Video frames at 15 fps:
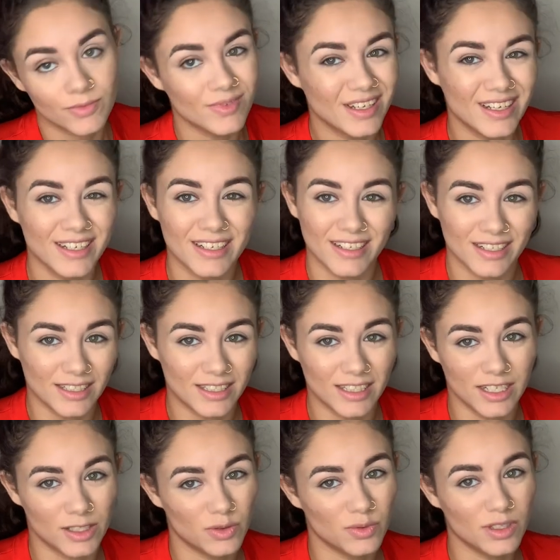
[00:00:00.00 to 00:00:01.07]
and
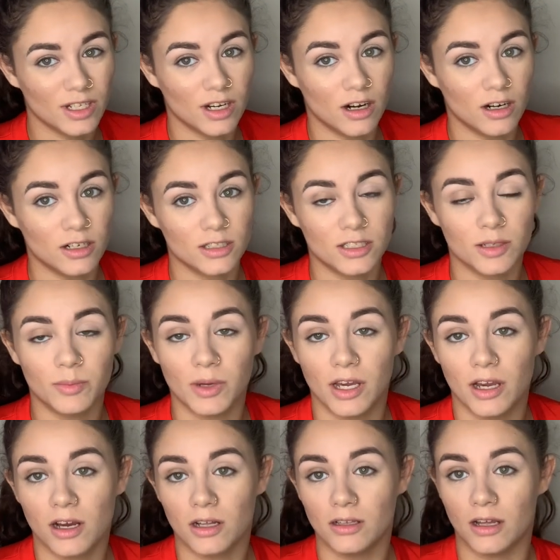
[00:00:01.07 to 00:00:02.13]
it's really hard to
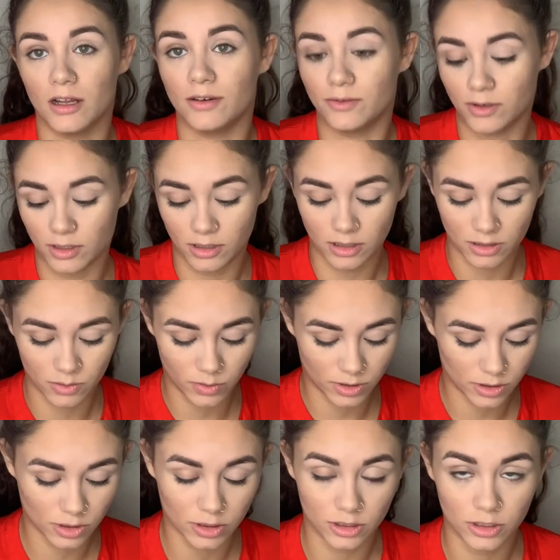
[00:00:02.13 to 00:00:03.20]
make a lot of good looks with
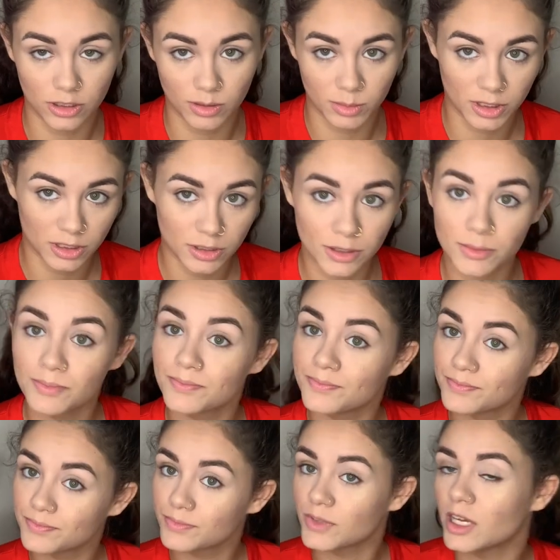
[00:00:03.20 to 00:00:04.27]
just shimmers,
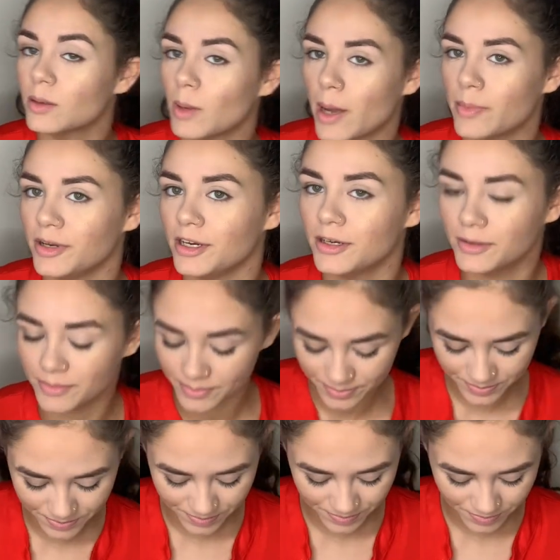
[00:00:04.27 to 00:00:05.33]
in my opinion.
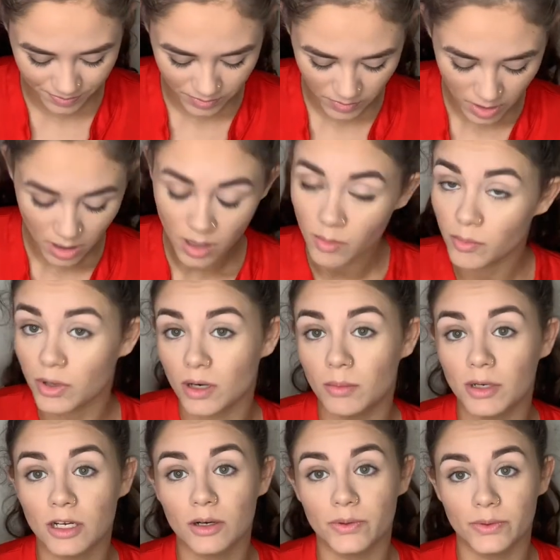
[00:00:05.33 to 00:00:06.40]
But I'm
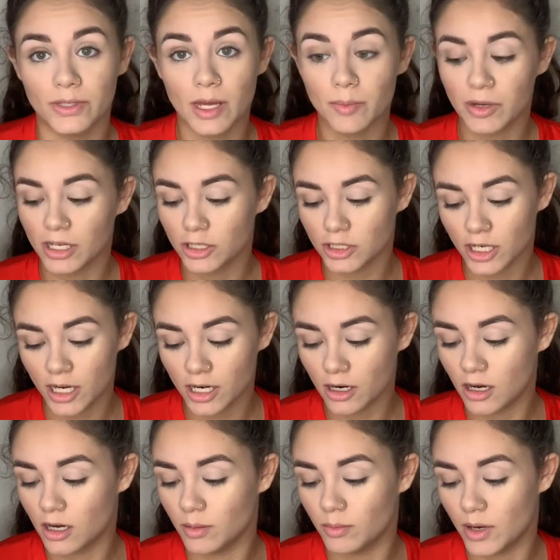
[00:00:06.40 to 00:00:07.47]
gonna go in with that pink shade
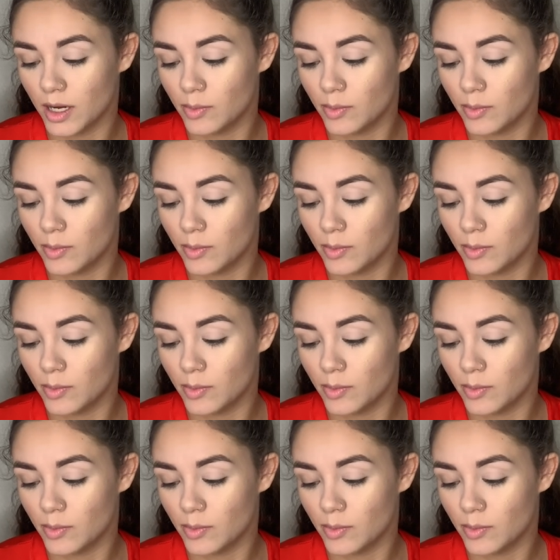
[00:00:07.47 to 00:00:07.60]
on my